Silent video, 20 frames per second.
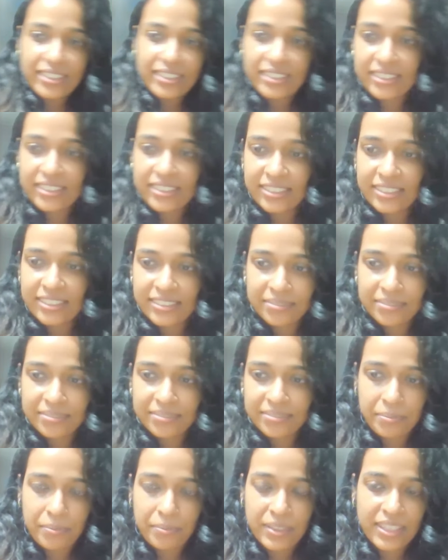uh,
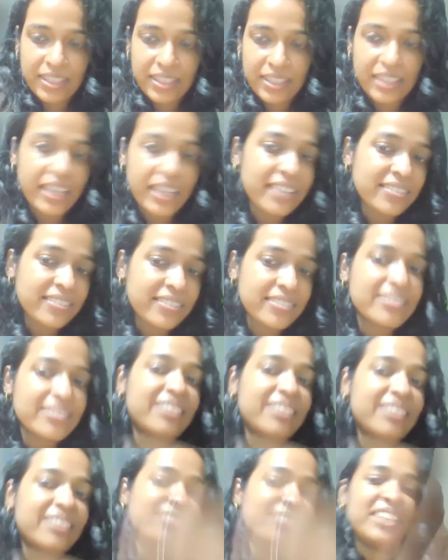again
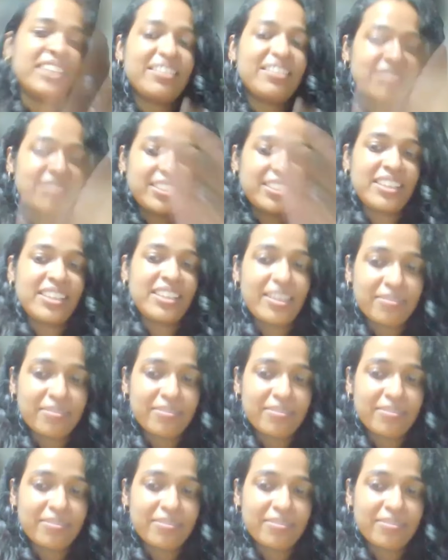we we